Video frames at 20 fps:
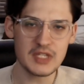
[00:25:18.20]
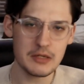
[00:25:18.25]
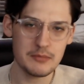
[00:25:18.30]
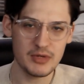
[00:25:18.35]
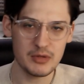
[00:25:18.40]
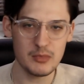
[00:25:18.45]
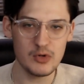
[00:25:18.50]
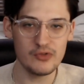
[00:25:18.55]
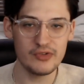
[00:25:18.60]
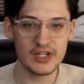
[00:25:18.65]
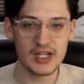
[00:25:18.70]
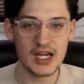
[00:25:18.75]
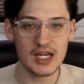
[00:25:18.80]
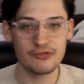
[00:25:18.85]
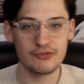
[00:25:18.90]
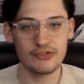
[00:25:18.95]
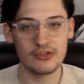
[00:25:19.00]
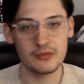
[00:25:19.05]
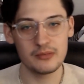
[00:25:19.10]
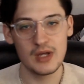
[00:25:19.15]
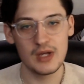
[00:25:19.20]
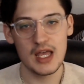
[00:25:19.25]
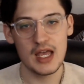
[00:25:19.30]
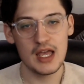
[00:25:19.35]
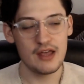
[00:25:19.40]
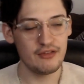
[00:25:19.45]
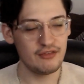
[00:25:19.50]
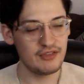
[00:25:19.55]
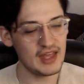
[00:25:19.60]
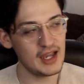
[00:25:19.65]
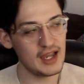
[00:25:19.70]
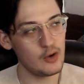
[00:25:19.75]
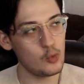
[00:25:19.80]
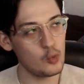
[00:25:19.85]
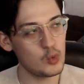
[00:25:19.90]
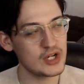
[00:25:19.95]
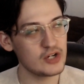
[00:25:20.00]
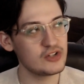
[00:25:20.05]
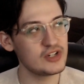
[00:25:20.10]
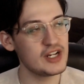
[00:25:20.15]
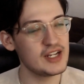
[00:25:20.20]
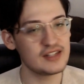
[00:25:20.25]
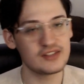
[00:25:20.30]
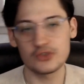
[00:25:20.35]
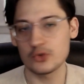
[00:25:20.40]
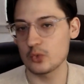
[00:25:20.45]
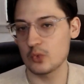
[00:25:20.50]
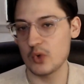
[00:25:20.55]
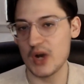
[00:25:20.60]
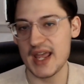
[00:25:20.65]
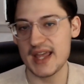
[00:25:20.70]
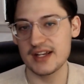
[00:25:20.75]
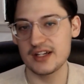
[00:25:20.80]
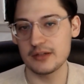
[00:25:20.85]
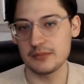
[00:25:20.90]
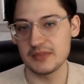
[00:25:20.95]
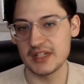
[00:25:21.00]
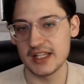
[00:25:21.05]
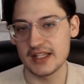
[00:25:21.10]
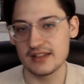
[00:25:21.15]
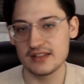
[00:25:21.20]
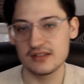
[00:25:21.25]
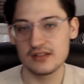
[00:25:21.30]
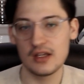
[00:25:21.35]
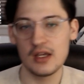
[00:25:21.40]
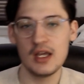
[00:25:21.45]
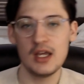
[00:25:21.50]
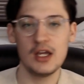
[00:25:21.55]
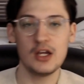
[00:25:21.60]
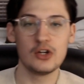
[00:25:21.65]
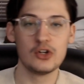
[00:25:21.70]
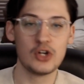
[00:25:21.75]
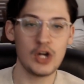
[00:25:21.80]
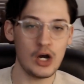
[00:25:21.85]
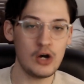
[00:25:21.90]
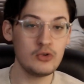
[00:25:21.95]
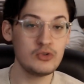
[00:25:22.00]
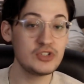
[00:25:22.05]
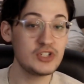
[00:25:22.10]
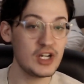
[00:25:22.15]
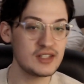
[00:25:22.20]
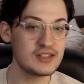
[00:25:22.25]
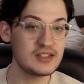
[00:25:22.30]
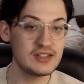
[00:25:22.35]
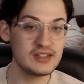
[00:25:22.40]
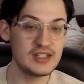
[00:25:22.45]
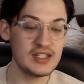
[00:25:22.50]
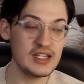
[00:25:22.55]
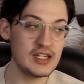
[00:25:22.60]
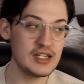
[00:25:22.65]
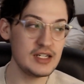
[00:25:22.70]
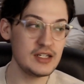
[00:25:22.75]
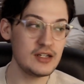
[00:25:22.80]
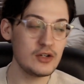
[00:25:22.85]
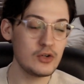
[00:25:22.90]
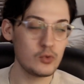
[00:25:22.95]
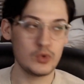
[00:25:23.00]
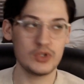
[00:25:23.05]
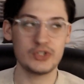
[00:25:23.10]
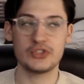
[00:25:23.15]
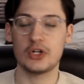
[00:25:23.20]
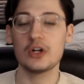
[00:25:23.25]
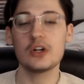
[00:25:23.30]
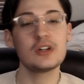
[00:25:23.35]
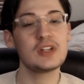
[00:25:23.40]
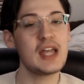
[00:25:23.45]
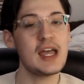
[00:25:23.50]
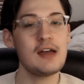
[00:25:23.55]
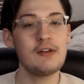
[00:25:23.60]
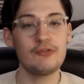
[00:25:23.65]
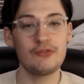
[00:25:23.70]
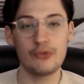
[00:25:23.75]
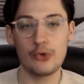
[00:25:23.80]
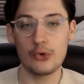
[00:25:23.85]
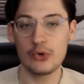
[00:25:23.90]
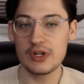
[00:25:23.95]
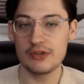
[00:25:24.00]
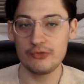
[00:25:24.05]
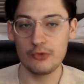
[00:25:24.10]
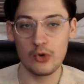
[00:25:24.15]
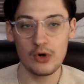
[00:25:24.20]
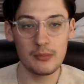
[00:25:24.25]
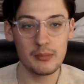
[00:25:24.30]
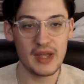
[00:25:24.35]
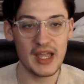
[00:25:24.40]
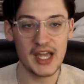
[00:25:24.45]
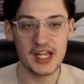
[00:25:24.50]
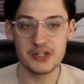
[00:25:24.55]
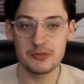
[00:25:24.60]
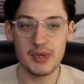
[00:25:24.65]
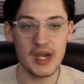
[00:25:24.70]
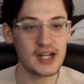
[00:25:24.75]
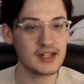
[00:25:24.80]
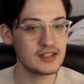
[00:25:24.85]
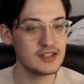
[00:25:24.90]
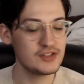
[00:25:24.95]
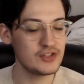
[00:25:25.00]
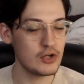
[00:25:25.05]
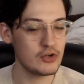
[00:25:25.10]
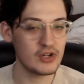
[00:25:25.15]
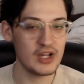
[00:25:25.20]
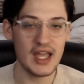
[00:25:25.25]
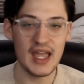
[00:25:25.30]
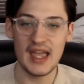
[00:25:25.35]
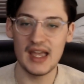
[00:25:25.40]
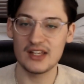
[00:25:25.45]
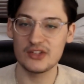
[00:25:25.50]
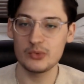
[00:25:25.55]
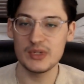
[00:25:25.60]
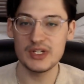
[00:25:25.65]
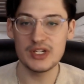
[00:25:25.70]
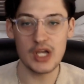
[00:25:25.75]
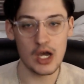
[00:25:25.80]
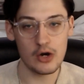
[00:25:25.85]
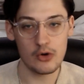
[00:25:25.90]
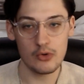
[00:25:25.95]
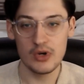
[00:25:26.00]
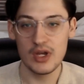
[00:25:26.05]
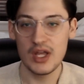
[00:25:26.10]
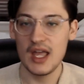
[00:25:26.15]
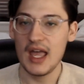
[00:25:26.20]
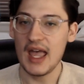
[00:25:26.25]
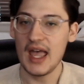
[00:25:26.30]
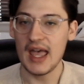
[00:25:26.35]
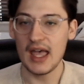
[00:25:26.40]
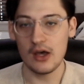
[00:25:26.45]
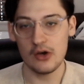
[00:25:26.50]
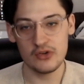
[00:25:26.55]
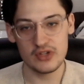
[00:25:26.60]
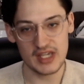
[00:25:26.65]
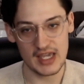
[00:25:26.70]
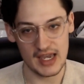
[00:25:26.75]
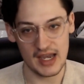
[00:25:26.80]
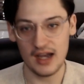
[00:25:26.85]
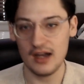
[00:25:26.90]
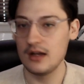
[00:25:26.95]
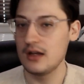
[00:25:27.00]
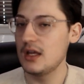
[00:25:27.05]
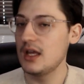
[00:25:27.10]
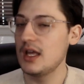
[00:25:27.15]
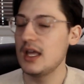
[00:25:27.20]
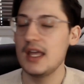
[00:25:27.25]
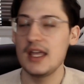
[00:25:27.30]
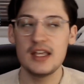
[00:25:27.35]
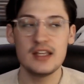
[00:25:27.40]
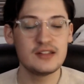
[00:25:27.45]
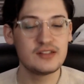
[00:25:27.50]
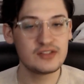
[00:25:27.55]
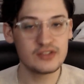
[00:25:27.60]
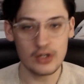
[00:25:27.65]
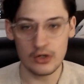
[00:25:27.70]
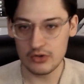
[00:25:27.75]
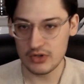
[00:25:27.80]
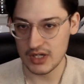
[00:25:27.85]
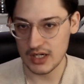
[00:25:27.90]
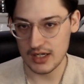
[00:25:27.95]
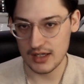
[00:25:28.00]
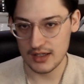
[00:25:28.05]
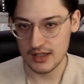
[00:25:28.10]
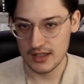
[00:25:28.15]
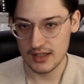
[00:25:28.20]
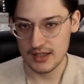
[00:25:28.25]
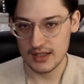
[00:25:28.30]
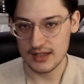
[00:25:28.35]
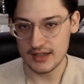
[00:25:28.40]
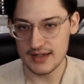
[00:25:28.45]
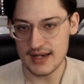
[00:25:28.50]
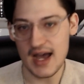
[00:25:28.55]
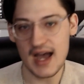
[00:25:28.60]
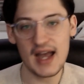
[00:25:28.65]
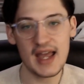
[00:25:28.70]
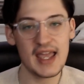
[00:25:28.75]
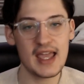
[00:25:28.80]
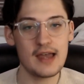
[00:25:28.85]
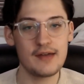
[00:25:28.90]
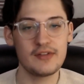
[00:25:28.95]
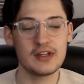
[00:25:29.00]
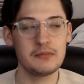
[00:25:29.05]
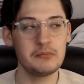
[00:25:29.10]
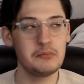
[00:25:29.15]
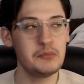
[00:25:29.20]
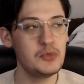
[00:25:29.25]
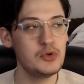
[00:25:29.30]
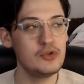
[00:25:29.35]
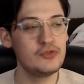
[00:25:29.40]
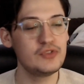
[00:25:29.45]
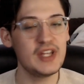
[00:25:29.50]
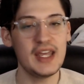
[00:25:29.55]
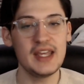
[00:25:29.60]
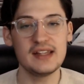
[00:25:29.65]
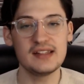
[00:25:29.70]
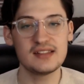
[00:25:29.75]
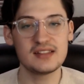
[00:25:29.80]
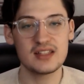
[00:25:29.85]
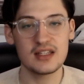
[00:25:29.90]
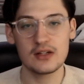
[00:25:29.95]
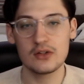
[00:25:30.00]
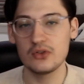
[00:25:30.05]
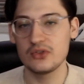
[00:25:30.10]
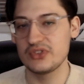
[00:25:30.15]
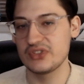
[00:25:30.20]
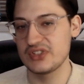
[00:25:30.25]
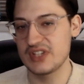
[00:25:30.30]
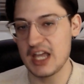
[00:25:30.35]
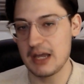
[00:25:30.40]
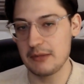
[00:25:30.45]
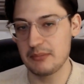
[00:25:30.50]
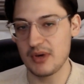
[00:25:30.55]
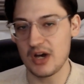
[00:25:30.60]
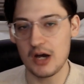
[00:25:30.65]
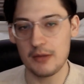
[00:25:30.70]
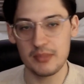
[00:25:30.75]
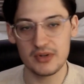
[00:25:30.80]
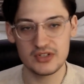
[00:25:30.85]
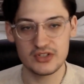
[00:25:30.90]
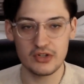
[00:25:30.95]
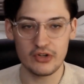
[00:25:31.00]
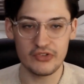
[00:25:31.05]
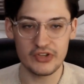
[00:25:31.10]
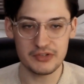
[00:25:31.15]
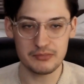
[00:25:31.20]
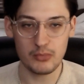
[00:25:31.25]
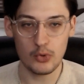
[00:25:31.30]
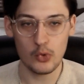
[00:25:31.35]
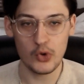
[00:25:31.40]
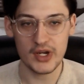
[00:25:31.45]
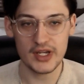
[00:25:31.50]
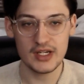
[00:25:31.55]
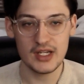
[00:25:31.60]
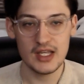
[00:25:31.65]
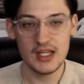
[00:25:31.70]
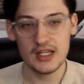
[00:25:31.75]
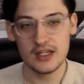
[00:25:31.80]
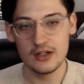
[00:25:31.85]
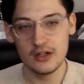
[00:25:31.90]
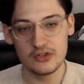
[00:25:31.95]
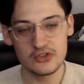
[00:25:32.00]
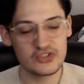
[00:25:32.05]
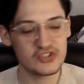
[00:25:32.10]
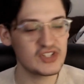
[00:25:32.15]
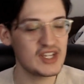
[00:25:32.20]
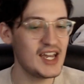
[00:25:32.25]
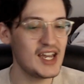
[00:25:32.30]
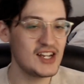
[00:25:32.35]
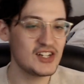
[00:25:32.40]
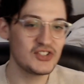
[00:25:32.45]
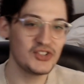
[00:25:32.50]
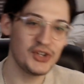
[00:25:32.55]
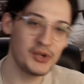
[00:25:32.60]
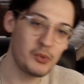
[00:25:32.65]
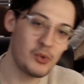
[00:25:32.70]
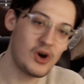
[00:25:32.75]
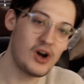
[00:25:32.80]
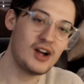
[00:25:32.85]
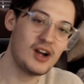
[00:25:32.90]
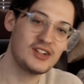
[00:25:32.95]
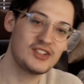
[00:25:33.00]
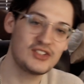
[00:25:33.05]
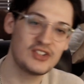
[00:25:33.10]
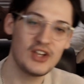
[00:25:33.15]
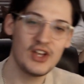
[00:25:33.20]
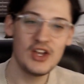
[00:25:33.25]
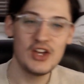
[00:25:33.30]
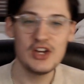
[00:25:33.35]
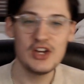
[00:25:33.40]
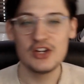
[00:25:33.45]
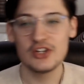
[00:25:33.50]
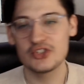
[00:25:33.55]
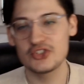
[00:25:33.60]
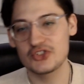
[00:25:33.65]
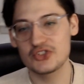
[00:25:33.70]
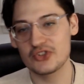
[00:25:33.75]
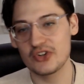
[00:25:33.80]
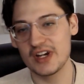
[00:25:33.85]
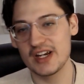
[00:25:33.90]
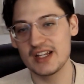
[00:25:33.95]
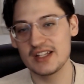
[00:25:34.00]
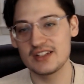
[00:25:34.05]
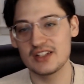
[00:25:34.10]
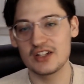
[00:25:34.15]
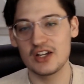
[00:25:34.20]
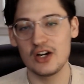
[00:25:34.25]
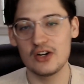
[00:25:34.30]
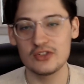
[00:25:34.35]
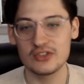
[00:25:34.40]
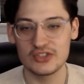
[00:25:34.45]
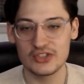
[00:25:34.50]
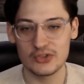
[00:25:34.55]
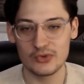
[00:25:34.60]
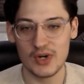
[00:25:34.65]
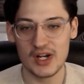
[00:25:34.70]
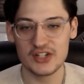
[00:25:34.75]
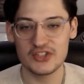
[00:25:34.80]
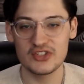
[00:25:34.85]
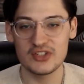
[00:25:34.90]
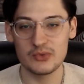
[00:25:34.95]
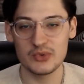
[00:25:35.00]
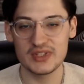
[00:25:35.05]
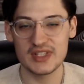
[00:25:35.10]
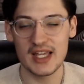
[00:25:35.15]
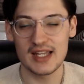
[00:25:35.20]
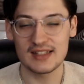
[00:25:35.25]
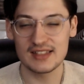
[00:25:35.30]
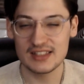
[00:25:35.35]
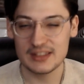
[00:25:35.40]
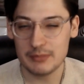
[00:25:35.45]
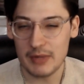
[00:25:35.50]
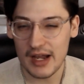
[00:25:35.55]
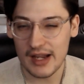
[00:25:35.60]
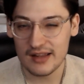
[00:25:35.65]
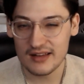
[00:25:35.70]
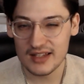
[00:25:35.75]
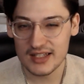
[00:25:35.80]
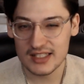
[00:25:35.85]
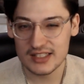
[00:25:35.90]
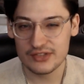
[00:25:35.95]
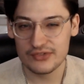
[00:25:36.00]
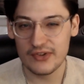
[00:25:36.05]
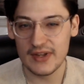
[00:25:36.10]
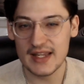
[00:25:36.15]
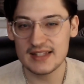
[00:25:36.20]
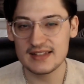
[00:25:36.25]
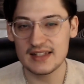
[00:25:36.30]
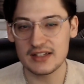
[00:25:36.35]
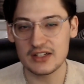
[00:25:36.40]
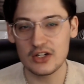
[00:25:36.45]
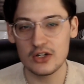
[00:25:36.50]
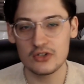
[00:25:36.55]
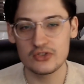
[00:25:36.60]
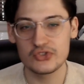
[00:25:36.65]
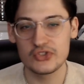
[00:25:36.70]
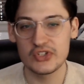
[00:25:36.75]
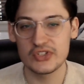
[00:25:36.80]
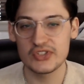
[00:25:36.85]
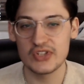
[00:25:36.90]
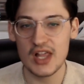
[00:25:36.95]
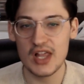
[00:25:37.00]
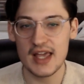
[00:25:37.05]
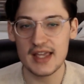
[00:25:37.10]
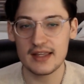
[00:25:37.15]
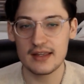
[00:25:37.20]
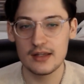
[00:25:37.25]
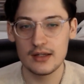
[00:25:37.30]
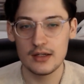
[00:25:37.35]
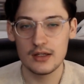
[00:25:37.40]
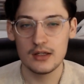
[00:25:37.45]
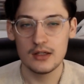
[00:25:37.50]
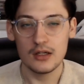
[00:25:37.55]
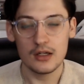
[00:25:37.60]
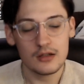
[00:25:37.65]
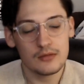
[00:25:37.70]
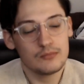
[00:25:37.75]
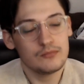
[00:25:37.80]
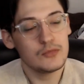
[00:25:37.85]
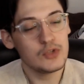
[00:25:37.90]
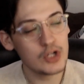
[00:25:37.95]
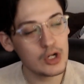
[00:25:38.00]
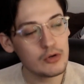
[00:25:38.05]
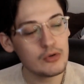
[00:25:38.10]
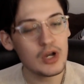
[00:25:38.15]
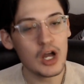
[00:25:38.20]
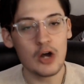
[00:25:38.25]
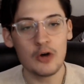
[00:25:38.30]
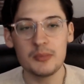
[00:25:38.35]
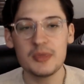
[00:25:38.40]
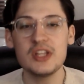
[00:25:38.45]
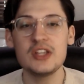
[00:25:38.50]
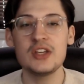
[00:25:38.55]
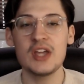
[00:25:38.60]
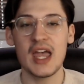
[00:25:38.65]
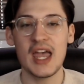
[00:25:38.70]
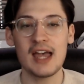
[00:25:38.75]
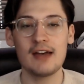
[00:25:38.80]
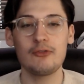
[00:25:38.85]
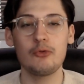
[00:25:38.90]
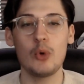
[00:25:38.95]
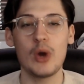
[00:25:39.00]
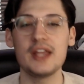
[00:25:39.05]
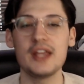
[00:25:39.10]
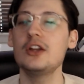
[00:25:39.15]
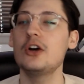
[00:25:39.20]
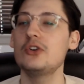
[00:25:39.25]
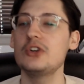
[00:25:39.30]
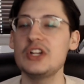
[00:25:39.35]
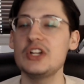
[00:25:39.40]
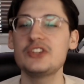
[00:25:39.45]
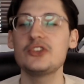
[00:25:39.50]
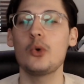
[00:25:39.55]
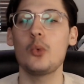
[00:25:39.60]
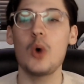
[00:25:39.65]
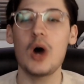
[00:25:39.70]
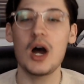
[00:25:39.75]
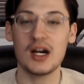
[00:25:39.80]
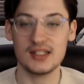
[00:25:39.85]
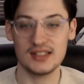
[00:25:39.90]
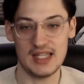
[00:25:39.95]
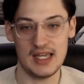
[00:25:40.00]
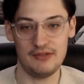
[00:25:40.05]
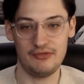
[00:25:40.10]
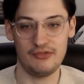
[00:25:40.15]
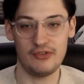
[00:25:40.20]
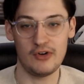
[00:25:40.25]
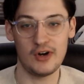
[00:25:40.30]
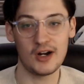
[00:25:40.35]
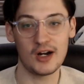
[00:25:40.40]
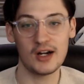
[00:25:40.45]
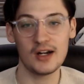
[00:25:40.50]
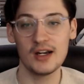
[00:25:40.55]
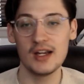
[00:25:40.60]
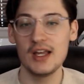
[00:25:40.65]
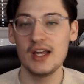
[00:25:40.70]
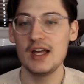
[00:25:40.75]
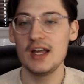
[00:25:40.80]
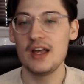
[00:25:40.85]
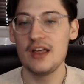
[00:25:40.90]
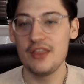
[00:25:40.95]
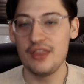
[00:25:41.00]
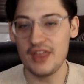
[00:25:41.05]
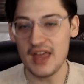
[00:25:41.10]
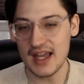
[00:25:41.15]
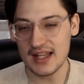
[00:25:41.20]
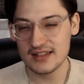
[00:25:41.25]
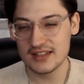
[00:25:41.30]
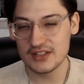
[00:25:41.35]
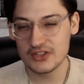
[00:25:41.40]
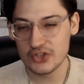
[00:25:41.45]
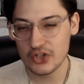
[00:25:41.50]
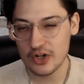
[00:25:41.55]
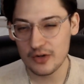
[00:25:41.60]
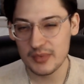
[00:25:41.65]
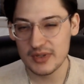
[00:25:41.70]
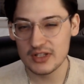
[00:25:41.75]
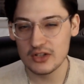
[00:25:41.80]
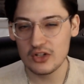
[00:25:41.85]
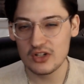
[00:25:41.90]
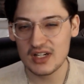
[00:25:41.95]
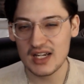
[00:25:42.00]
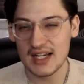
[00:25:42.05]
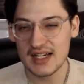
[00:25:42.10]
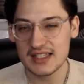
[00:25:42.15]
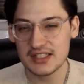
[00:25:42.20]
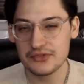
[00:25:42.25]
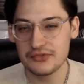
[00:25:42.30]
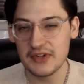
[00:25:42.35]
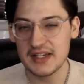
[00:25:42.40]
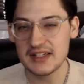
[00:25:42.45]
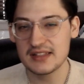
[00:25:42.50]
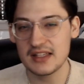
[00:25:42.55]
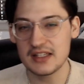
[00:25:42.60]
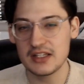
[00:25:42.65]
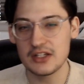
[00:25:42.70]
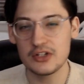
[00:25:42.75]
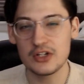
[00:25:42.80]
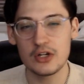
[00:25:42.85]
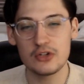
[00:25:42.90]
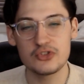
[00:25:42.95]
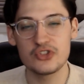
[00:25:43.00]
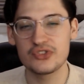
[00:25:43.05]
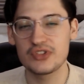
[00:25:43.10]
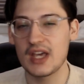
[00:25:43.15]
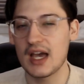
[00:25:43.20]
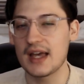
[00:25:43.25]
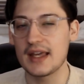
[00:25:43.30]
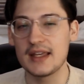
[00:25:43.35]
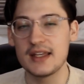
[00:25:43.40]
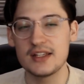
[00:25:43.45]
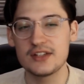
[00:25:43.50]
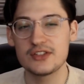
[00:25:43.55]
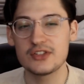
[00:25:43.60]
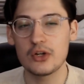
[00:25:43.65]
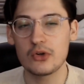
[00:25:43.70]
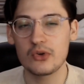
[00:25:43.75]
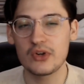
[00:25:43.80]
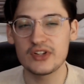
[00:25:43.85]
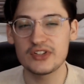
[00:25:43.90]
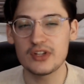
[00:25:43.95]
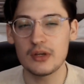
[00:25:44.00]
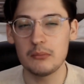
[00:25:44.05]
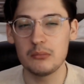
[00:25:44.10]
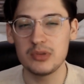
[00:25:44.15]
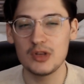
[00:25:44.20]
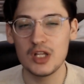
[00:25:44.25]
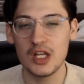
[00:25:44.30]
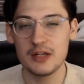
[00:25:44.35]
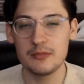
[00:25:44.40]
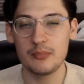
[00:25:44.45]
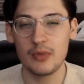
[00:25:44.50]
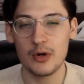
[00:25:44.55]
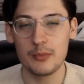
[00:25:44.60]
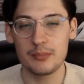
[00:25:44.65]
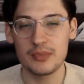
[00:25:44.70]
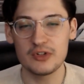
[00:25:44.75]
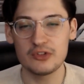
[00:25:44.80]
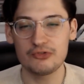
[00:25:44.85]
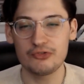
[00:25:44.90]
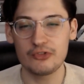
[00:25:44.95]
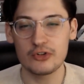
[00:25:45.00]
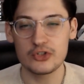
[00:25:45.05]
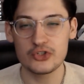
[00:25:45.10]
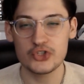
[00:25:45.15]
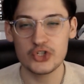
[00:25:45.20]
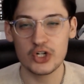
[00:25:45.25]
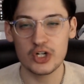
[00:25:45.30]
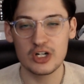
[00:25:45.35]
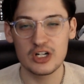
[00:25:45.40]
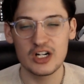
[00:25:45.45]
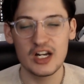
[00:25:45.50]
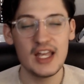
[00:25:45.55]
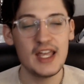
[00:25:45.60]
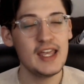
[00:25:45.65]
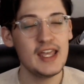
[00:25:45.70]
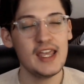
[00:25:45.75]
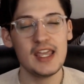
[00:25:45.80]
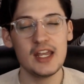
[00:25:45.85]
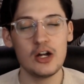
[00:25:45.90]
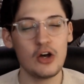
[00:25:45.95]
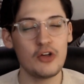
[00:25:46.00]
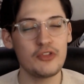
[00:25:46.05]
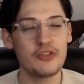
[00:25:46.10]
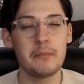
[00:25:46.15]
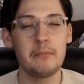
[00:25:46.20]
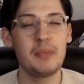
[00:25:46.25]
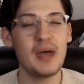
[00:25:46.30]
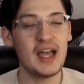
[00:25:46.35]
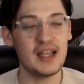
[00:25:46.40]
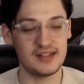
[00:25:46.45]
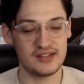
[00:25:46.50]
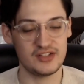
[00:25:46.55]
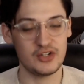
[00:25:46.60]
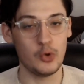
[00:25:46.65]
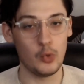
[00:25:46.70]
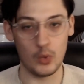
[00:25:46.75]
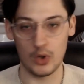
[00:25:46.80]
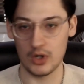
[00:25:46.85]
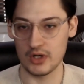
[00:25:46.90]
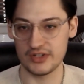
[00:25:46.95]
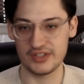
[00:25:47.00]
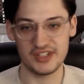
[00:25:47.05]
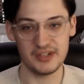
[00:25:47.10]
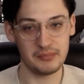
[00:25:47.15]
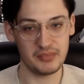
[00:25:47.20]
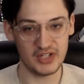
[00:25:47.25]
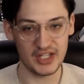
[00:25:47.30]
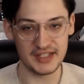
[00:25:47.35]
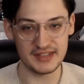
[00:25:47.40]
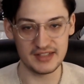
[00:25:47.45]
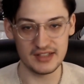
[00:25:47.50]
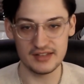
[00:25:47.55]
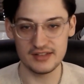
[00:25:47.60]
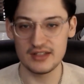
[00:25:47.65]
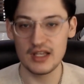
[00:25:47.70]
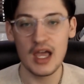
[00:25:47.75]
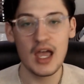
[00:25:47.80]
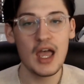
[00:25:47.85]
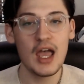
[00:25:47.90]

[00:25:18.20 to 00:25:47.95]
But moving on from that weirdness, randomness, Gon does indeed return that 44 badge back to Zoka as we know. Hell yeah. Hisoka not having moved a single step up until this point, you know, just casually walks straight into Gon's direction with that smile on his face, and Gon's just like, you know, I'll meet you halfway. No need to walk that far. That determined look on his face that you know just got Hisoka's blood pumping for sure in all the best worst places.